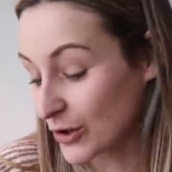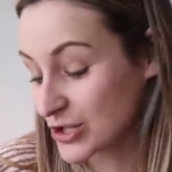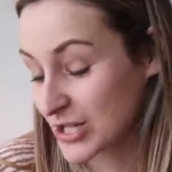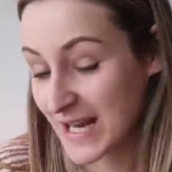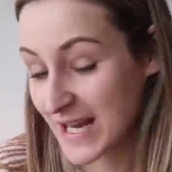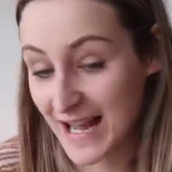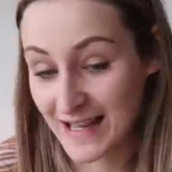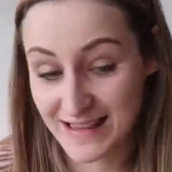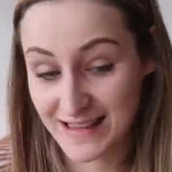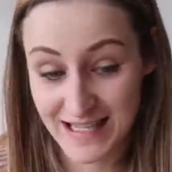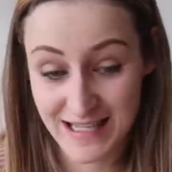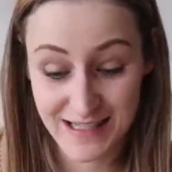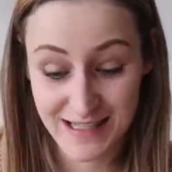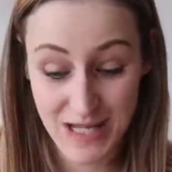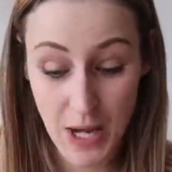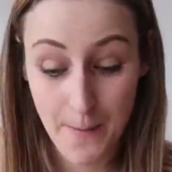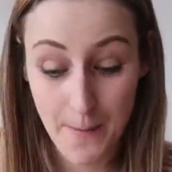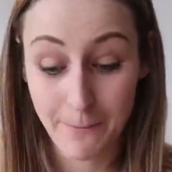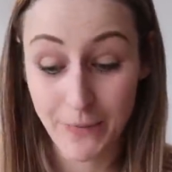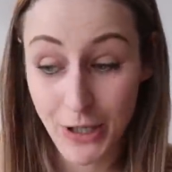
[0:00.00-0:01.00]
She had these
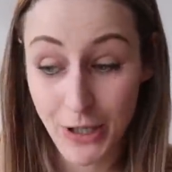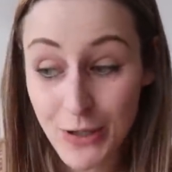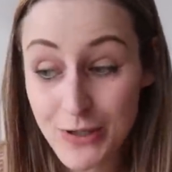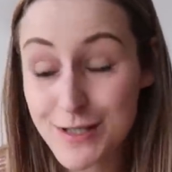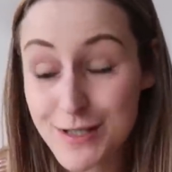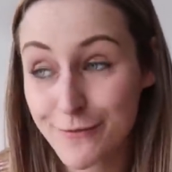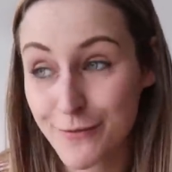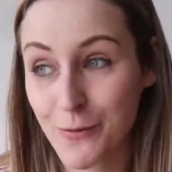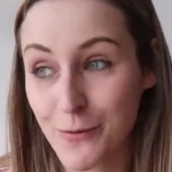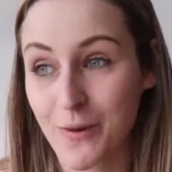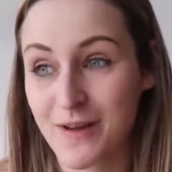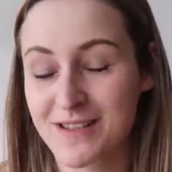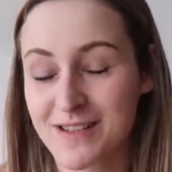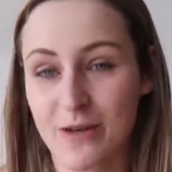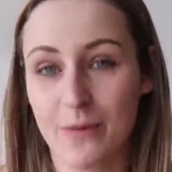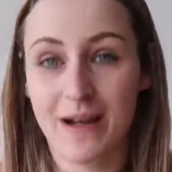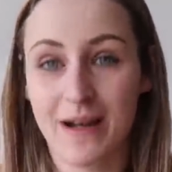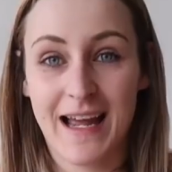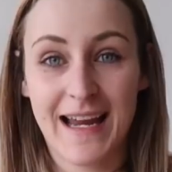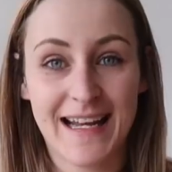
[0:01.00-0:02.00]
beautiful ones that
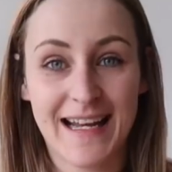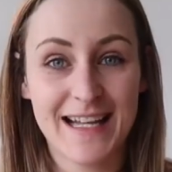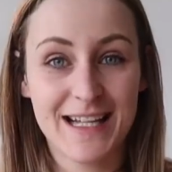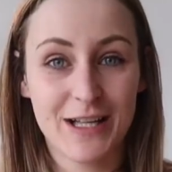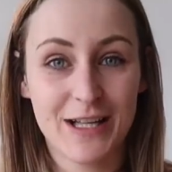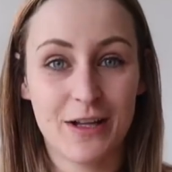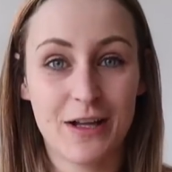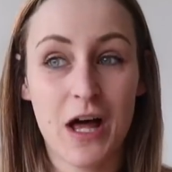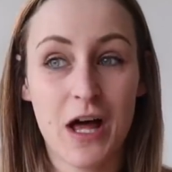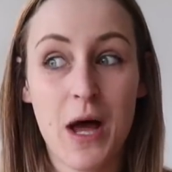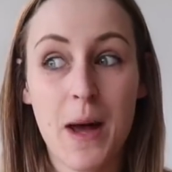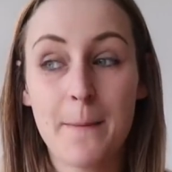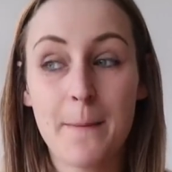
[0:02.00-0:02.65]
were like little